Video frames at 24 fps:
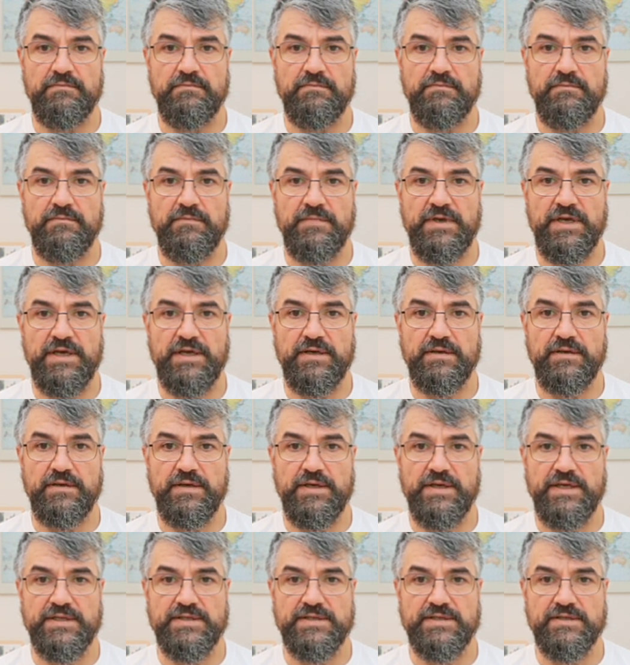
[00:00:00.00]
Yeah,
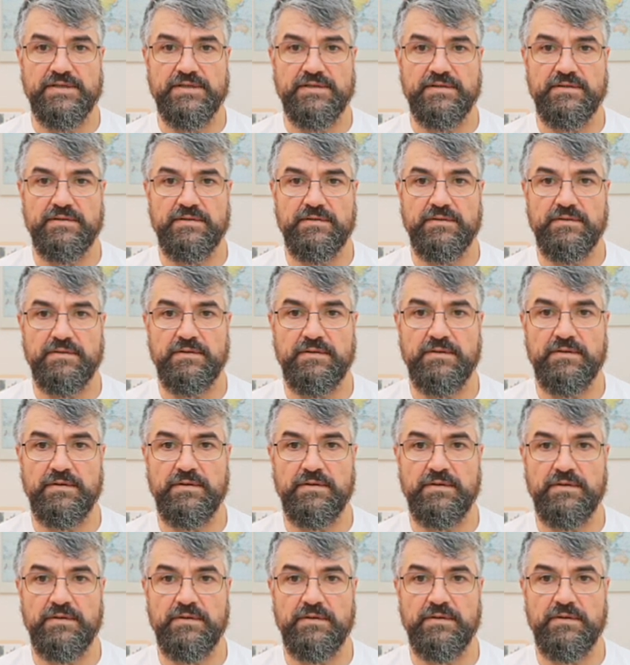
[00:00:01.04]
it's
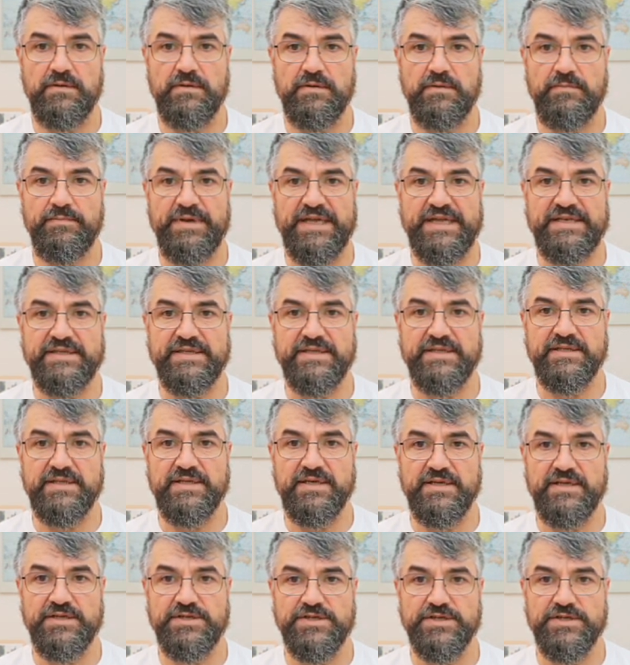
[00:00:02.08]
pending
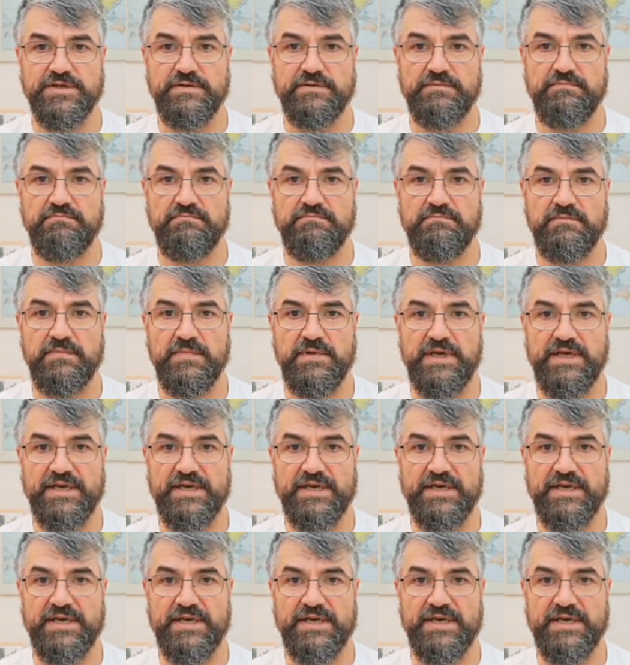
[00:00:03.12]
deletion and